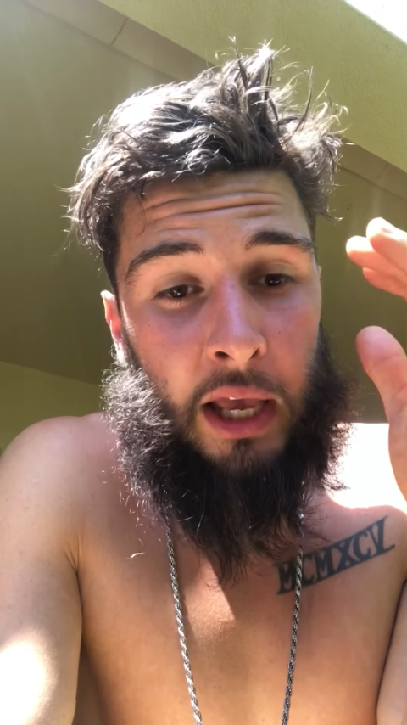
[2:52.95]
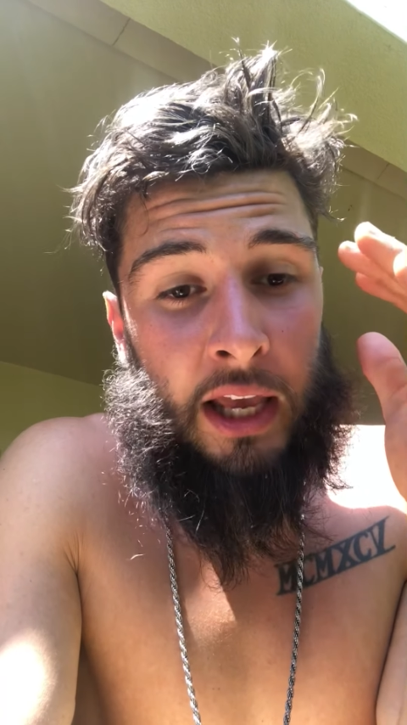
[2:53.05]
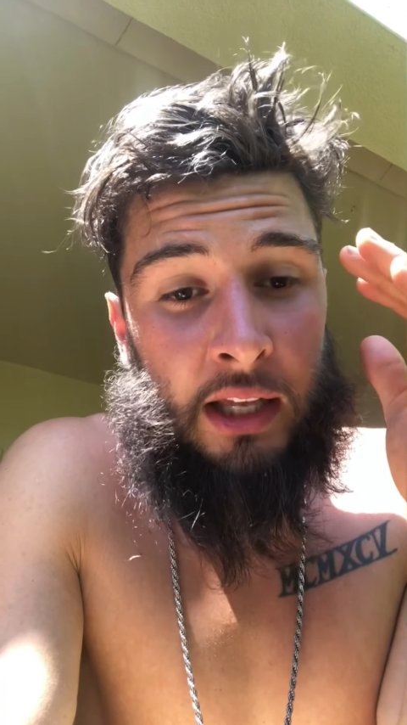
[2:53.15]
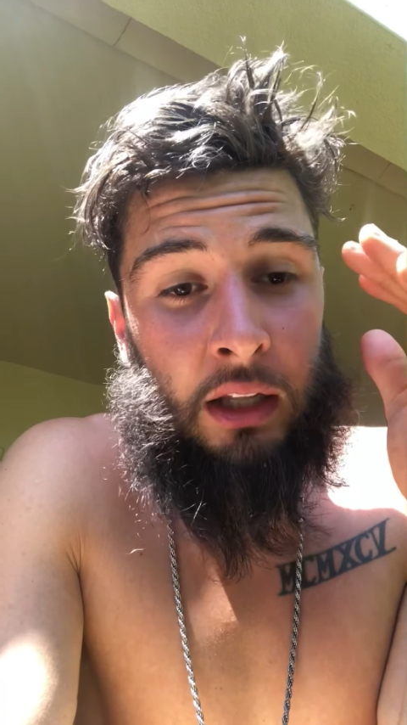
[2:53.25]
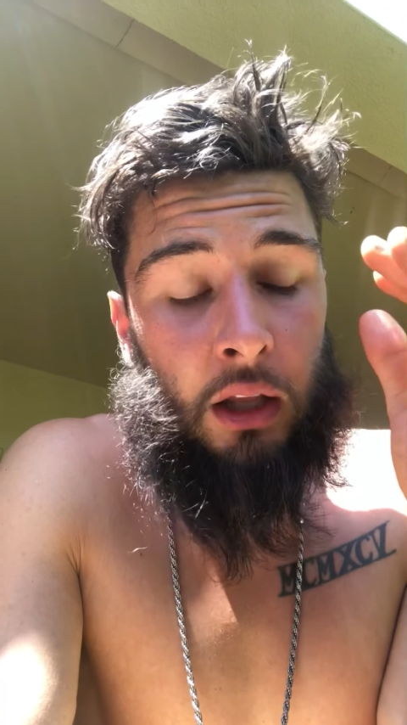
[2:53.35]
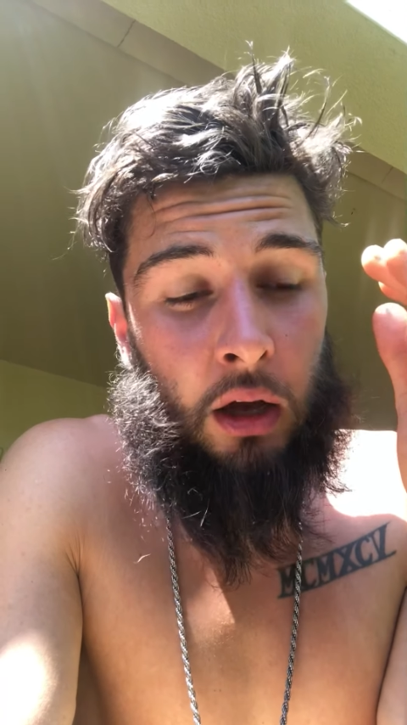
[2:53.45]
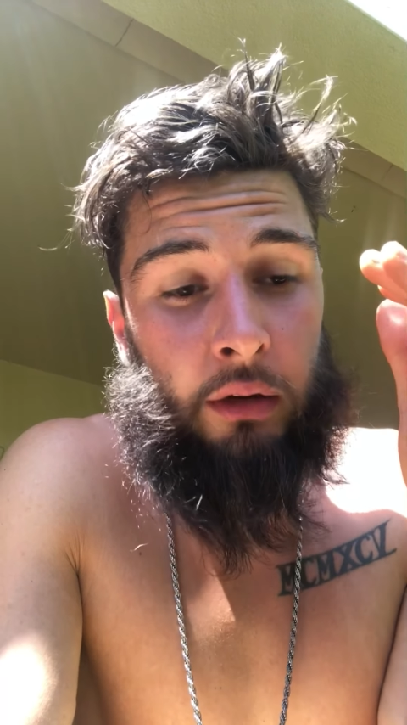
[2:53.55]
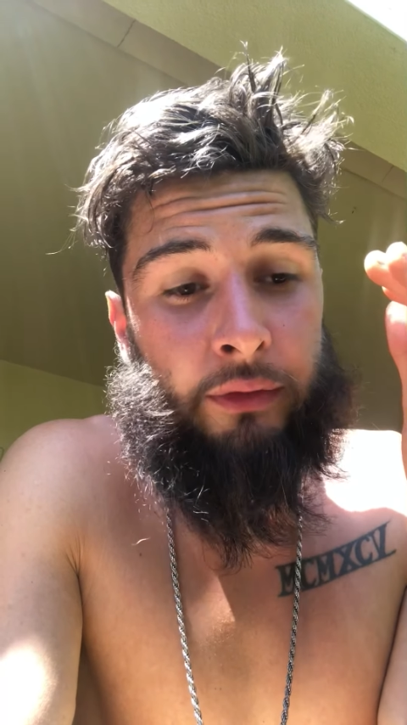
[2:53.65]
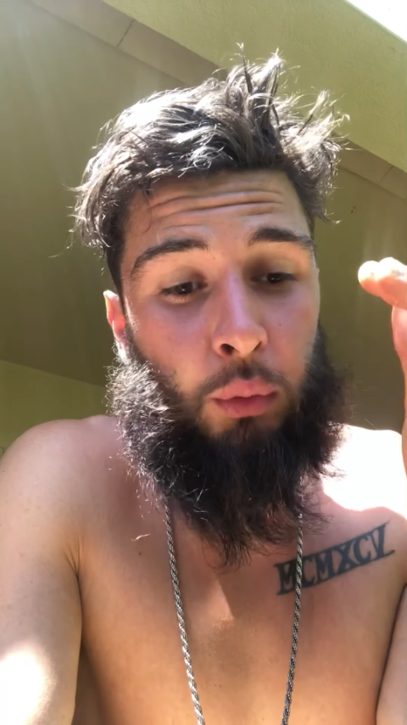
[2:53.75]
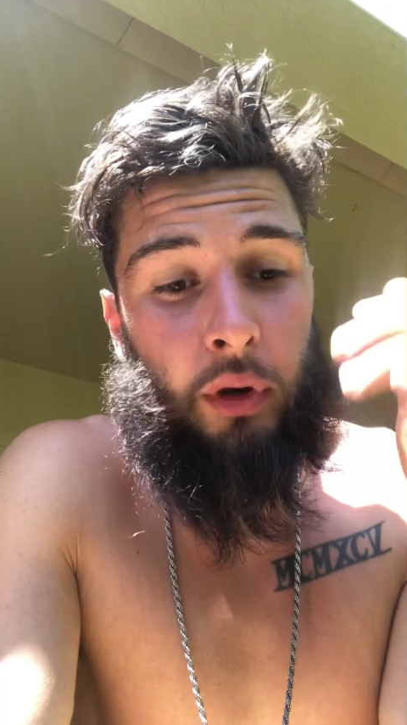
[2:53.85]
in
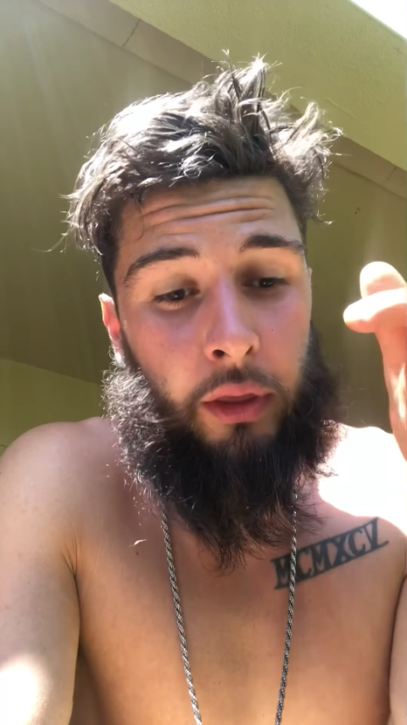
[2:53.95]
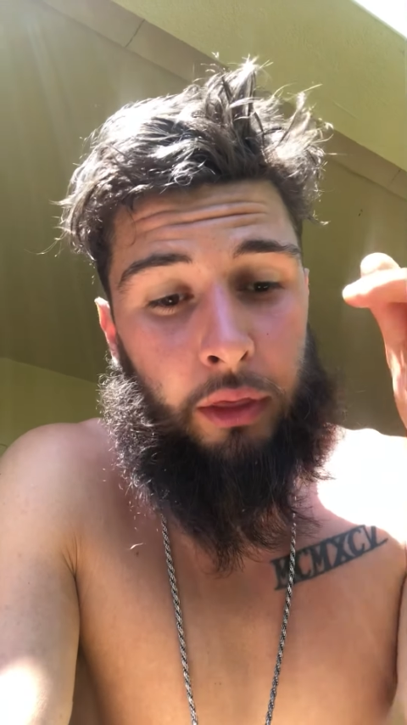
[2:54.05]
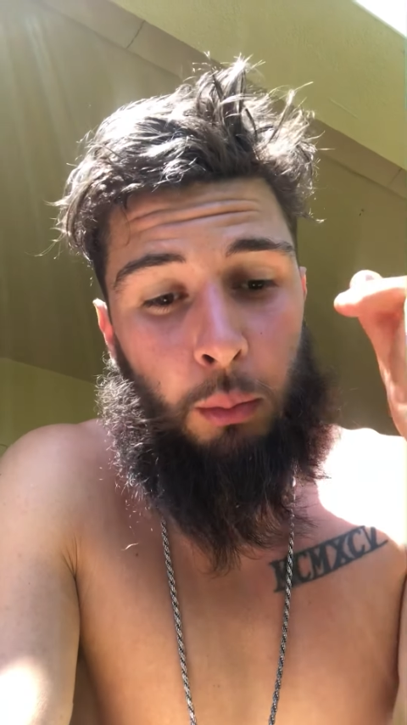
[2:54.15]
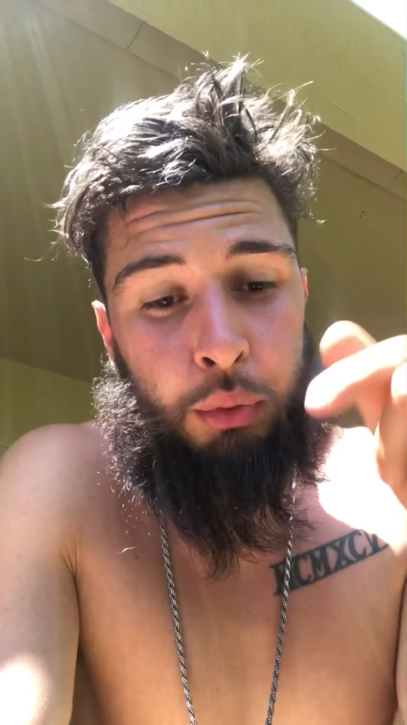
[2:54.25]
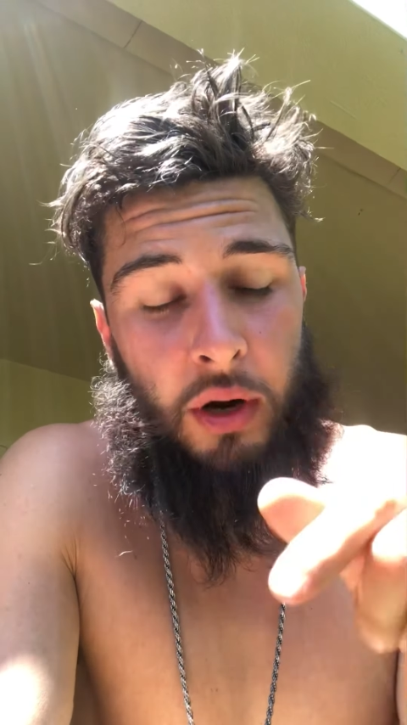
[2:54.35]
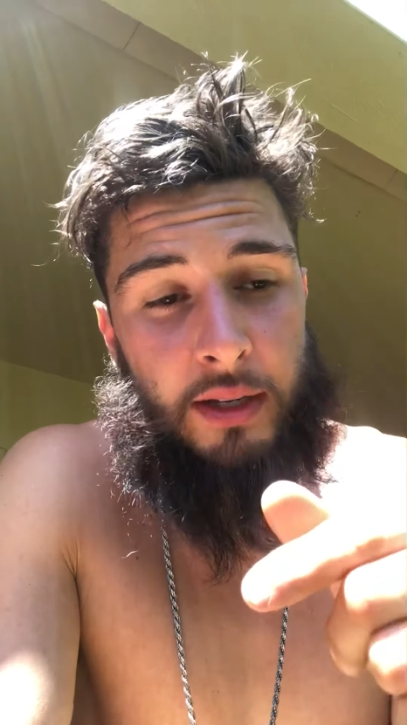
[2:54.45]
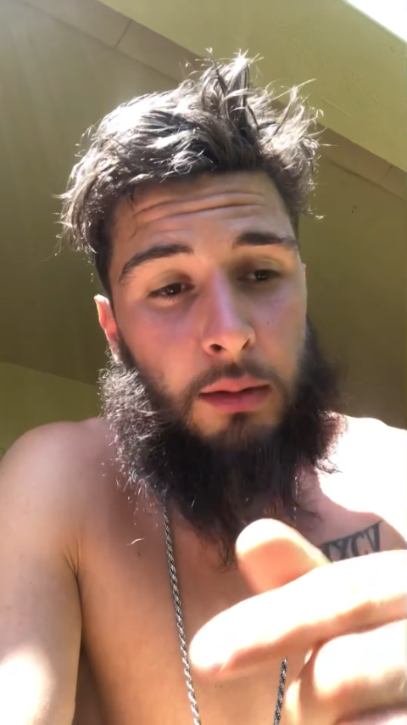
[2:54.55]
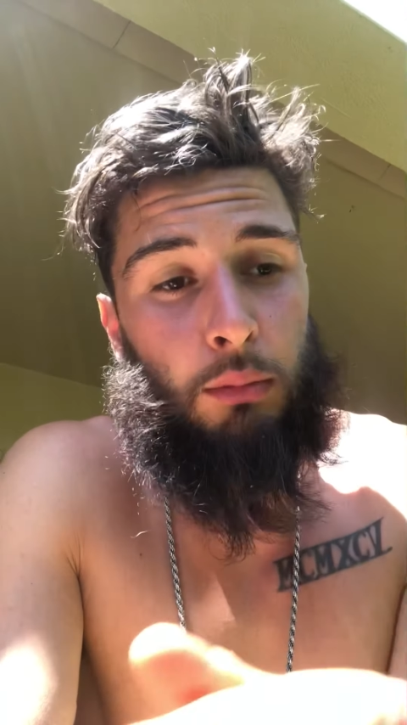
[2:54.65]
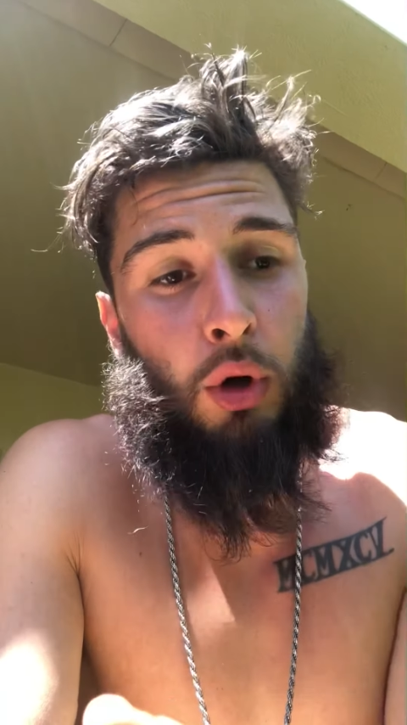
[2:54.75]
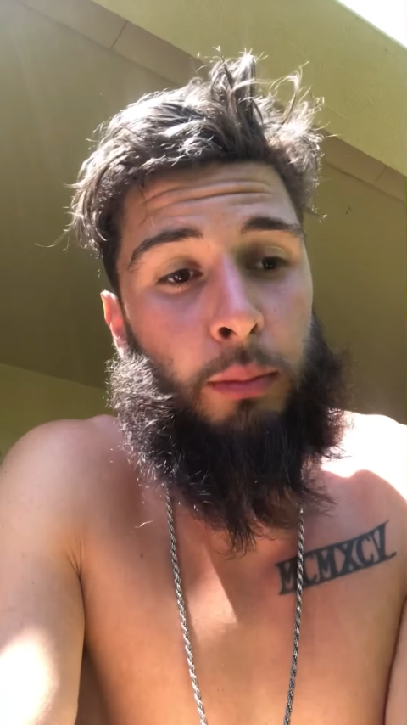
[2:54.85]
love with the
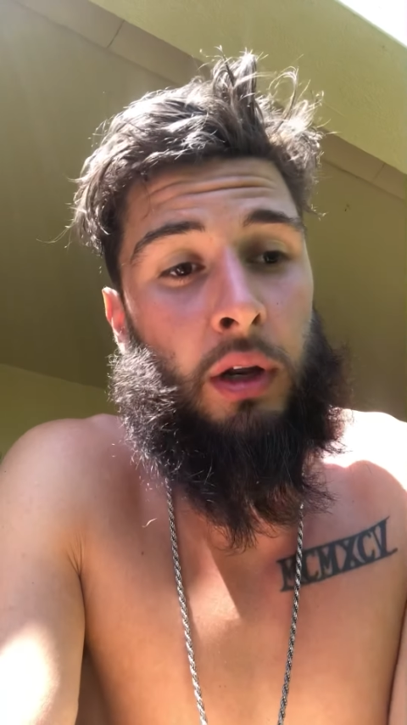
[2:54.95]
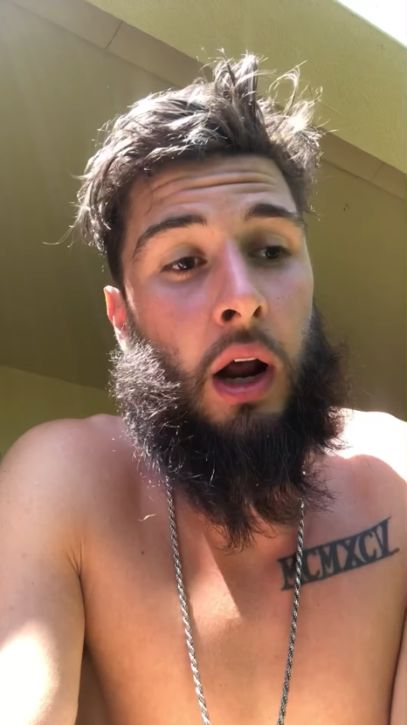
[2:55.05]
present moment.